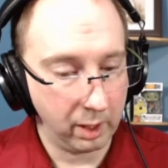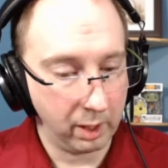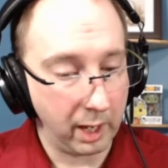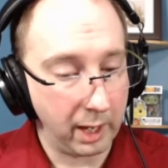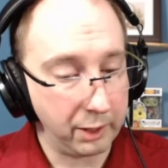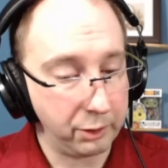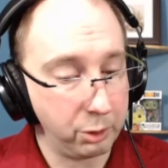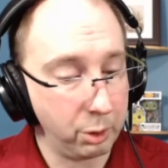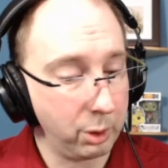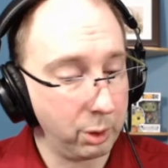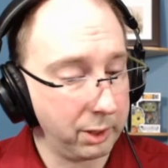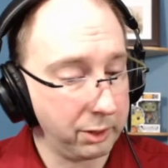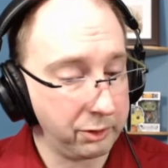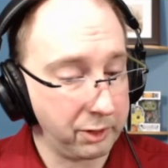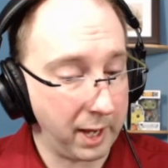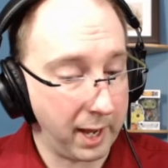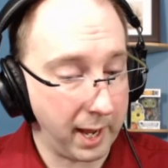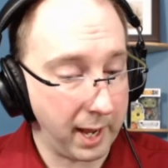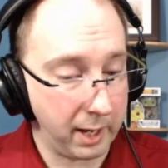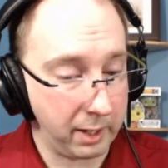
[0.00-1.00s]
I took his
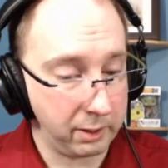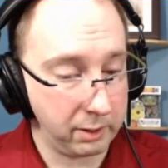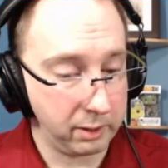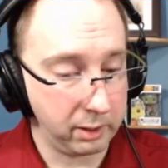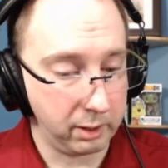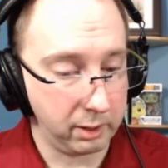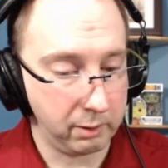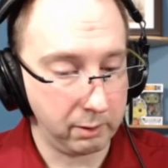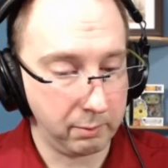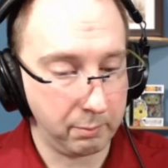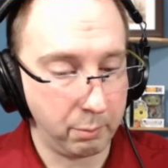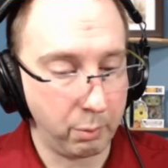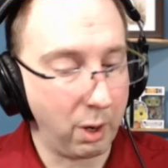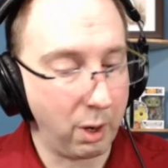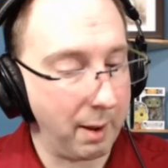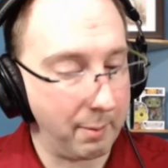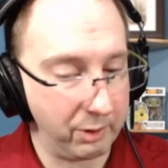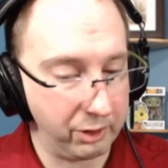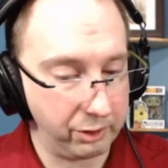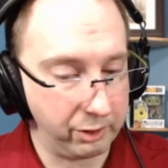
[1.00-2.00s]
hand and
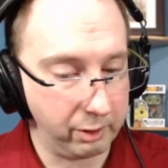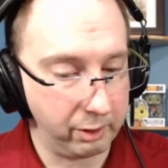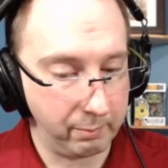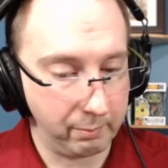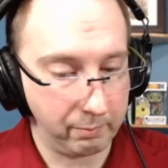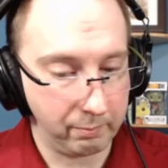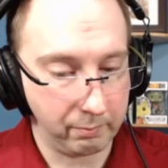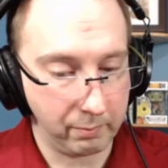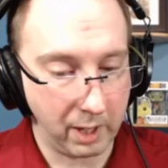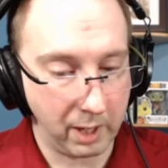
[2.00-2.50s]
promised him.